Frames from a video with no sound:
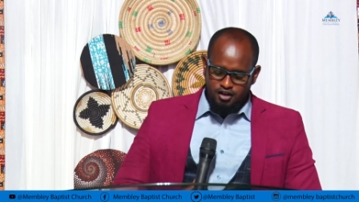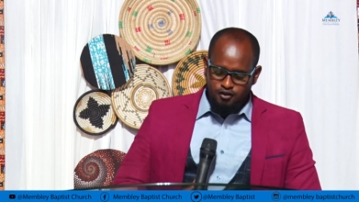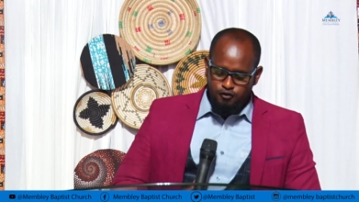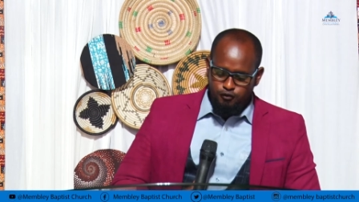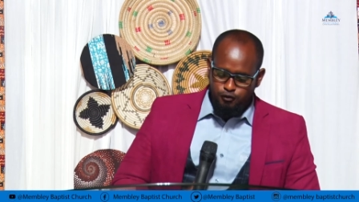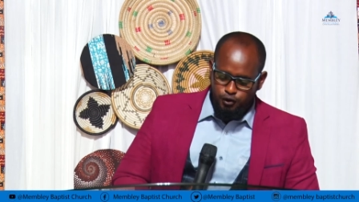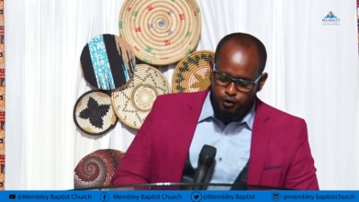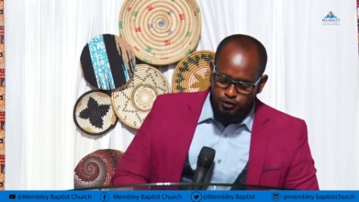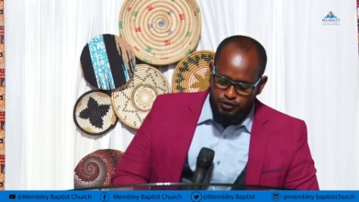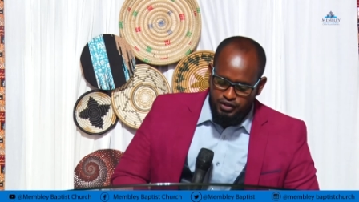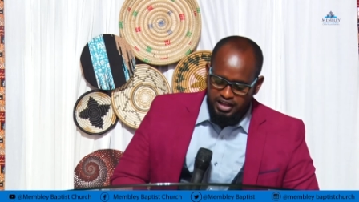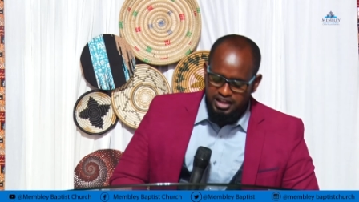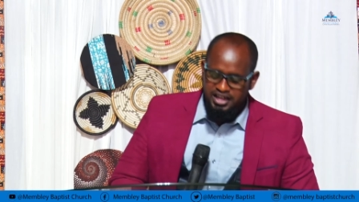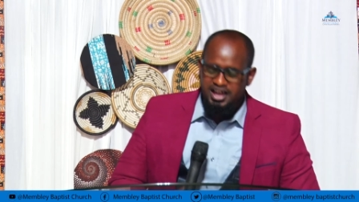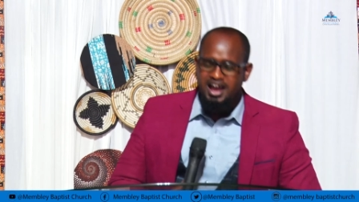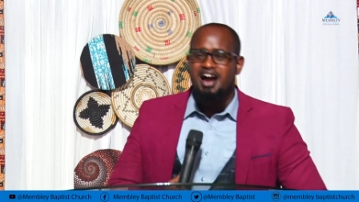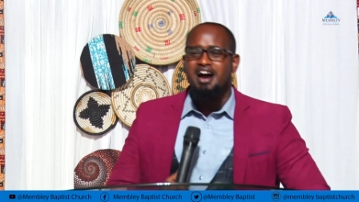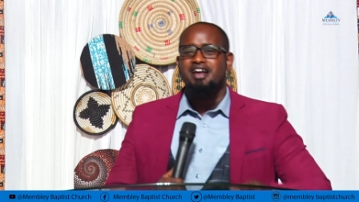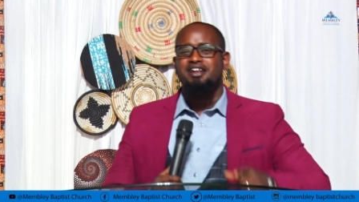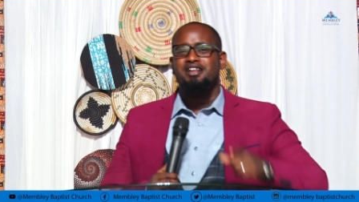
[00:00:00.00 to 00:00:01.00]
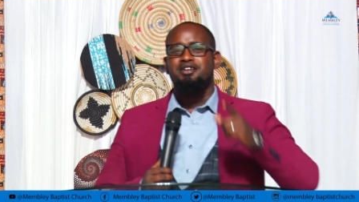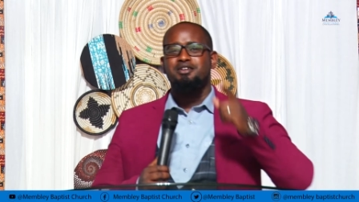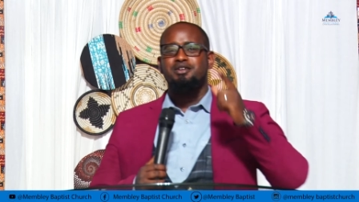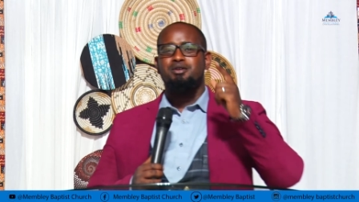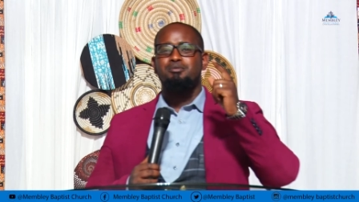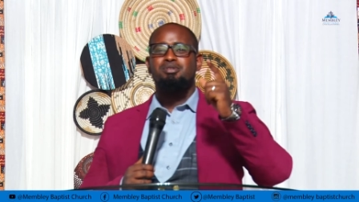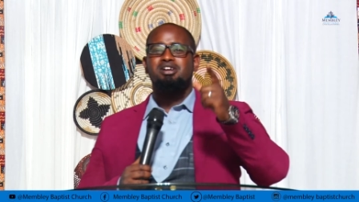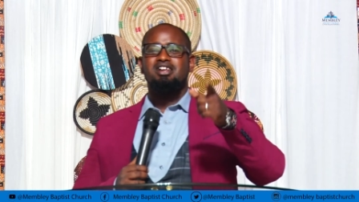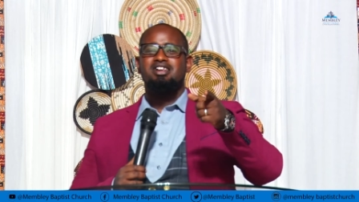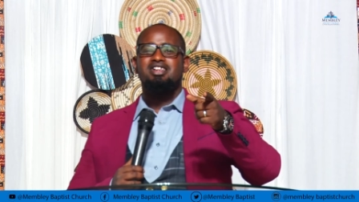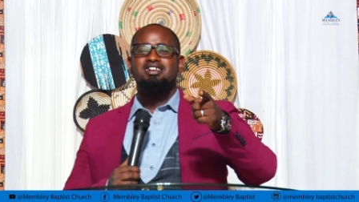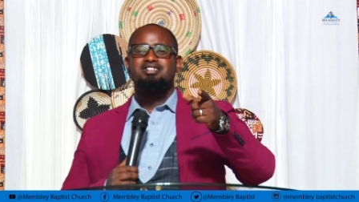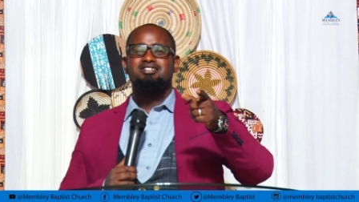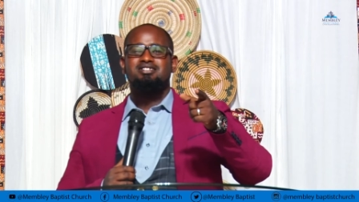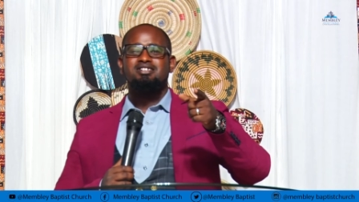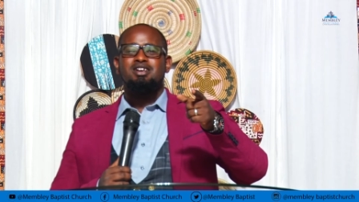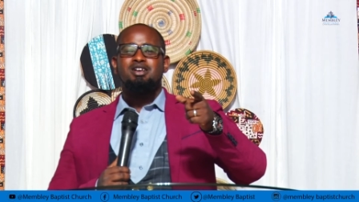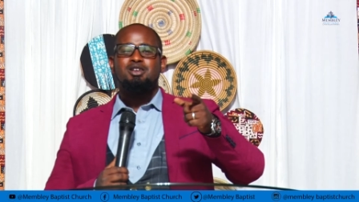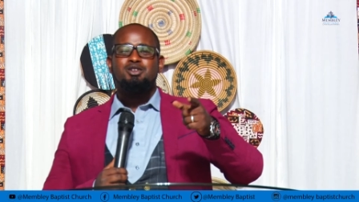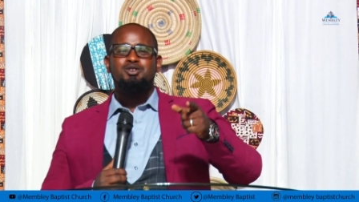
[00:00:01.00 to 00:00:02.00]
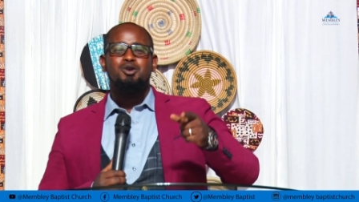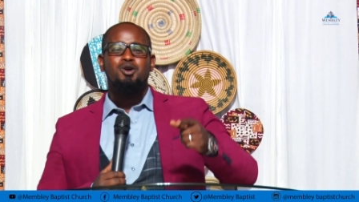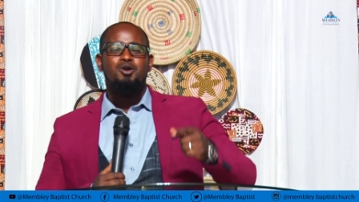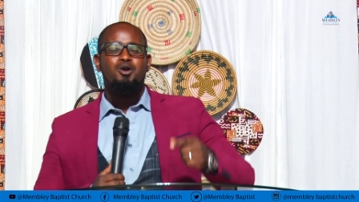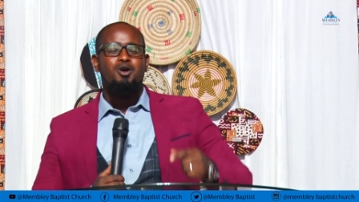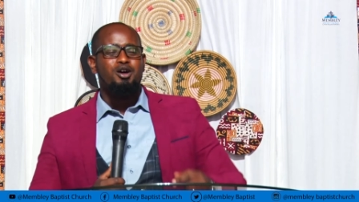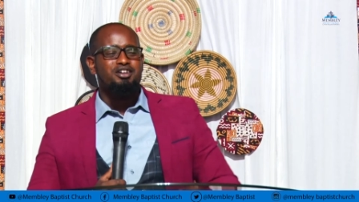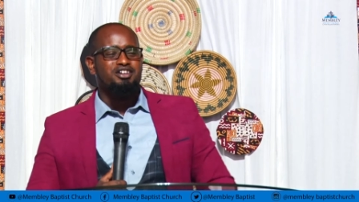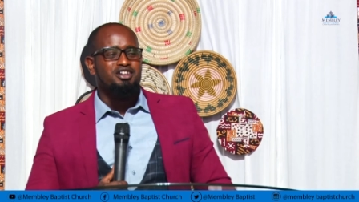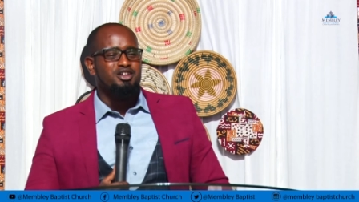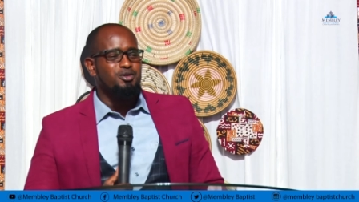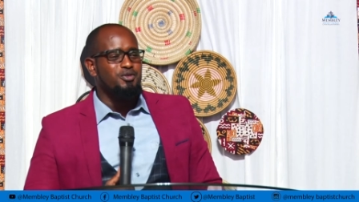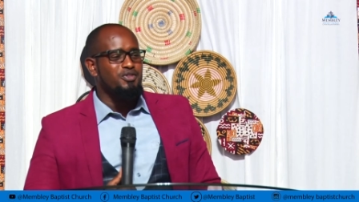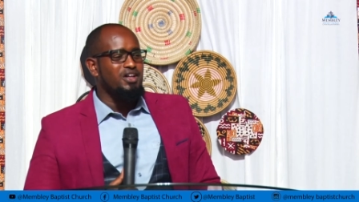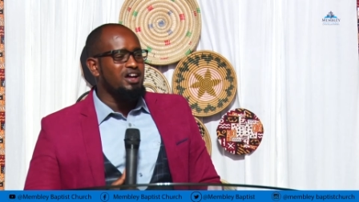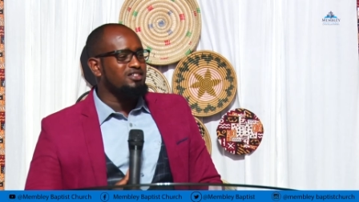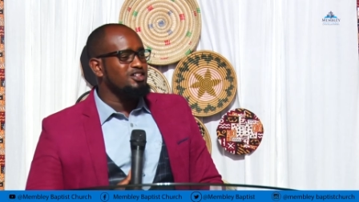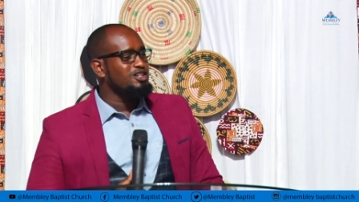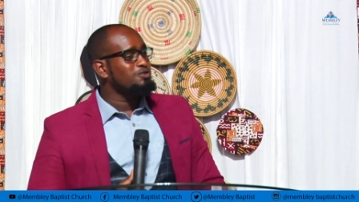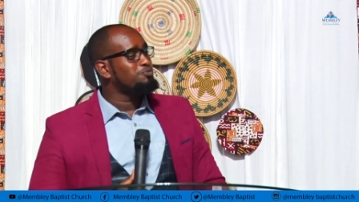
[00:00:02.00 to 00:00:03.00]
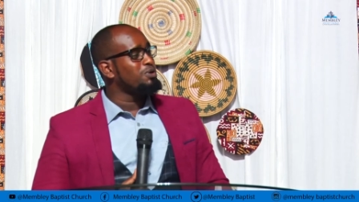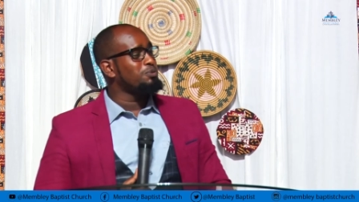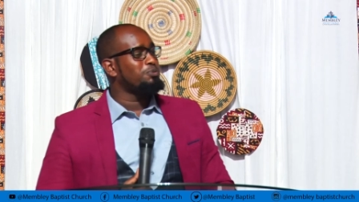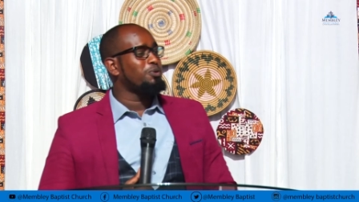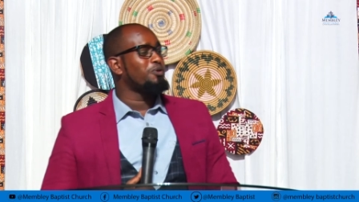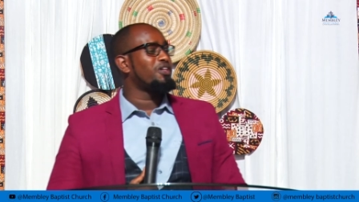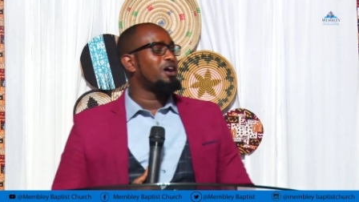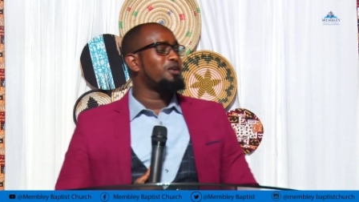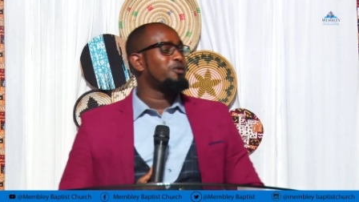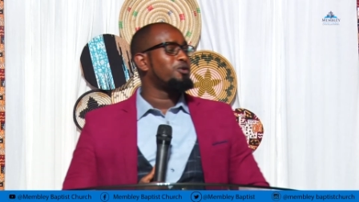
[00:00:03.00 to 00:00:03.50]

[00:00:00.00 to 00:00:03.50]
for they are rebellious. So God knew that these people, they are